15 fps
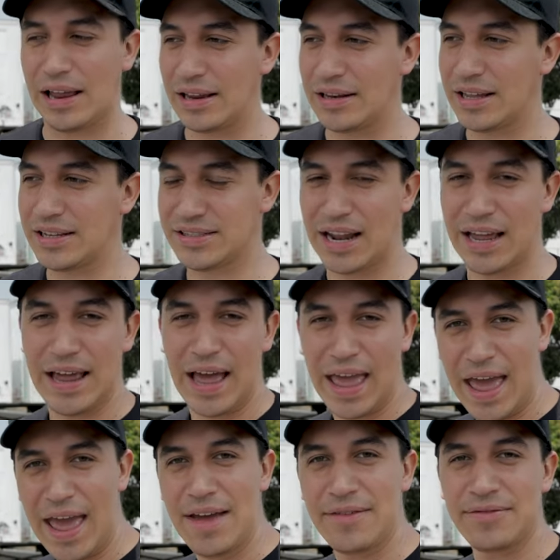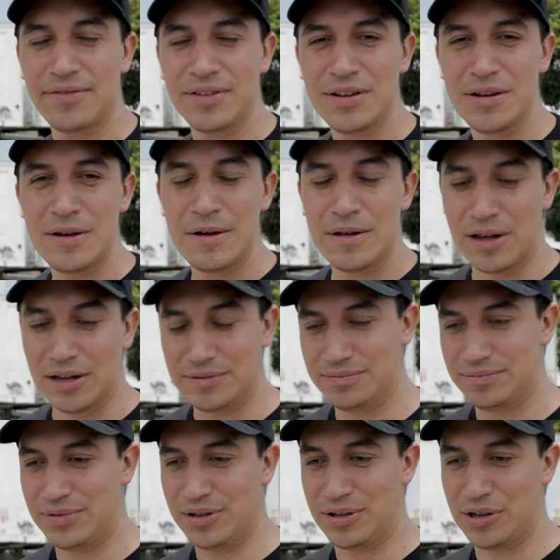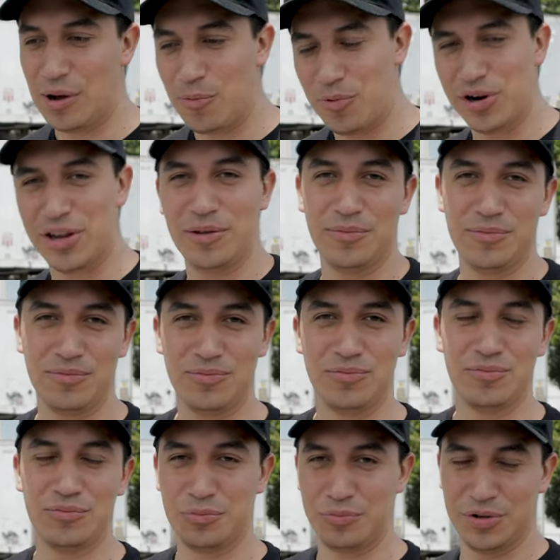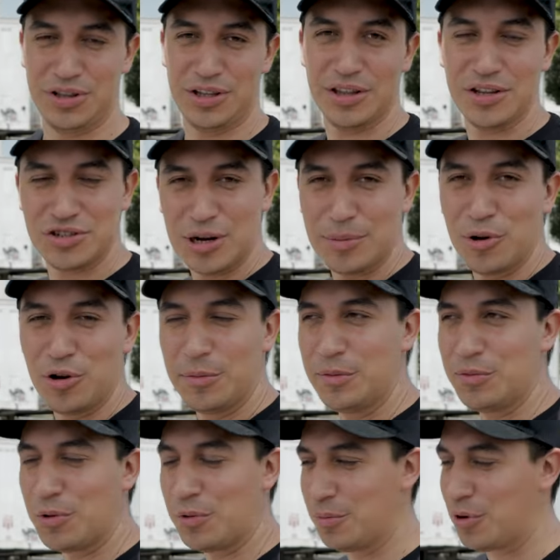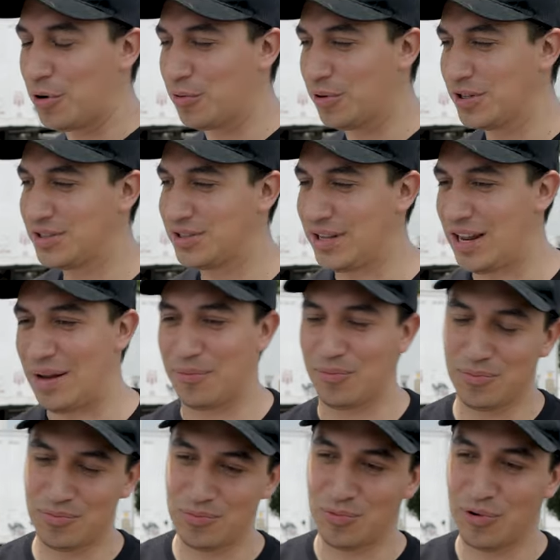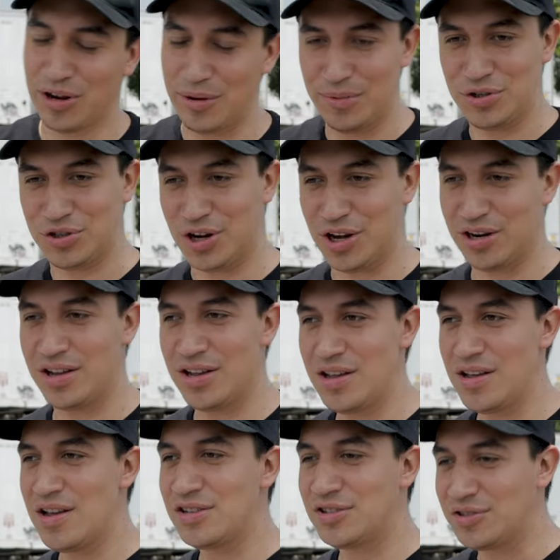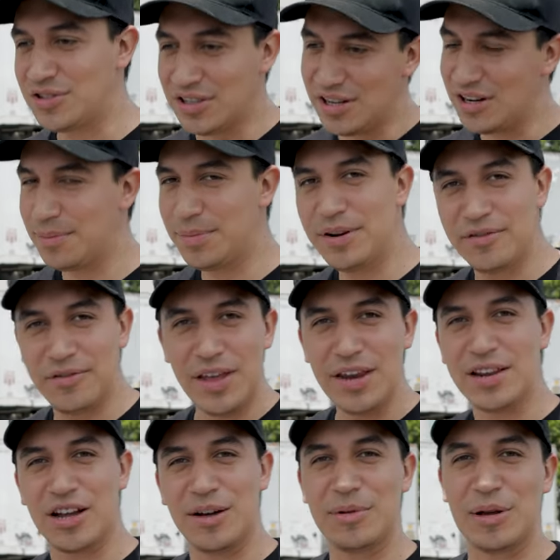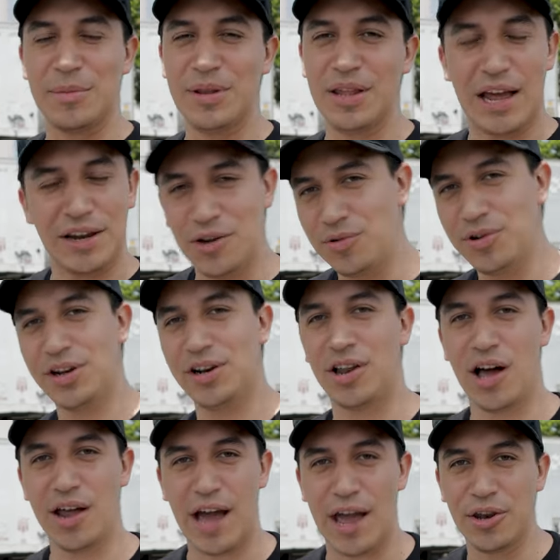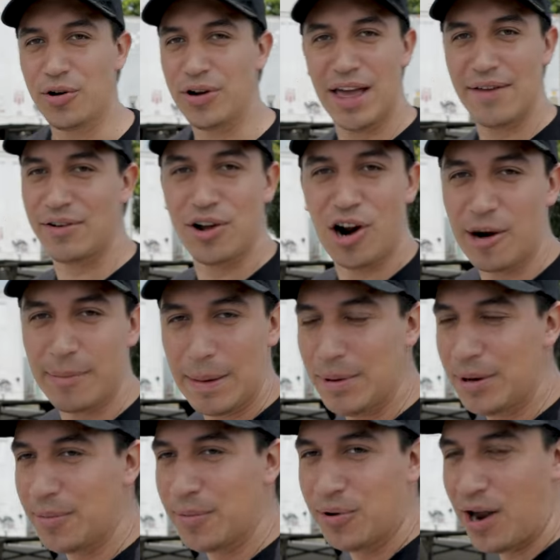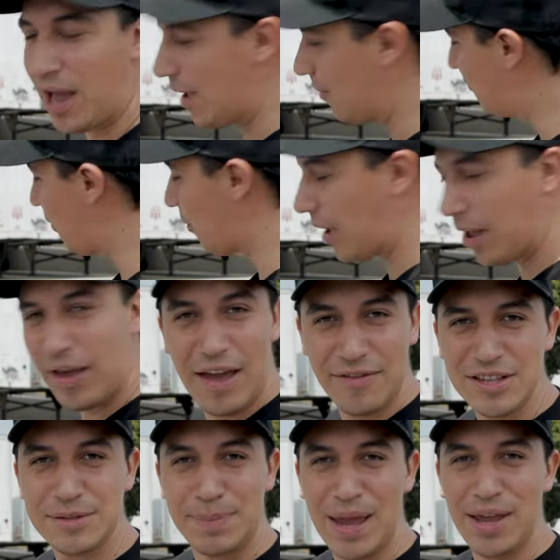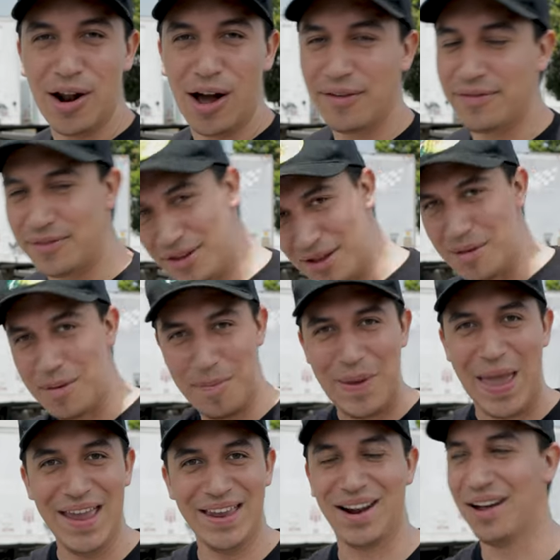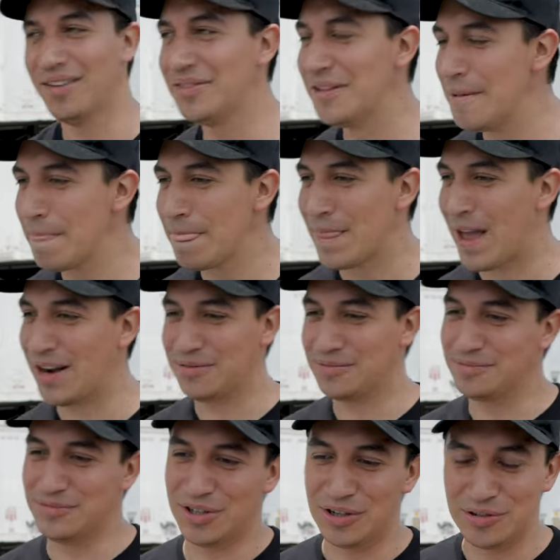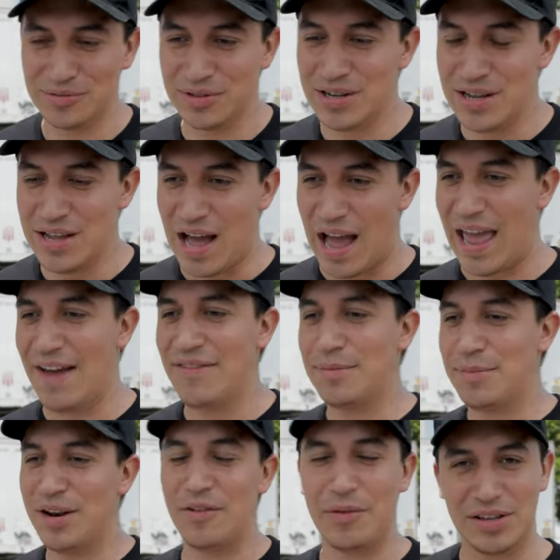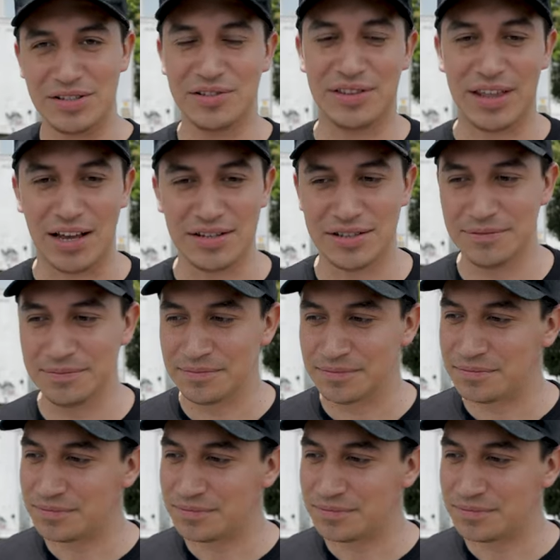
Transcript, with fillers: I said, I have, you know, I'm working with the other shop, Nolan Motor Works, and I'm working with John. So it's a little bit of income coming in. I don't need a lot. I don't have a car payment anymore. I have this paid off, I don't, you know, I have the money from the S2000.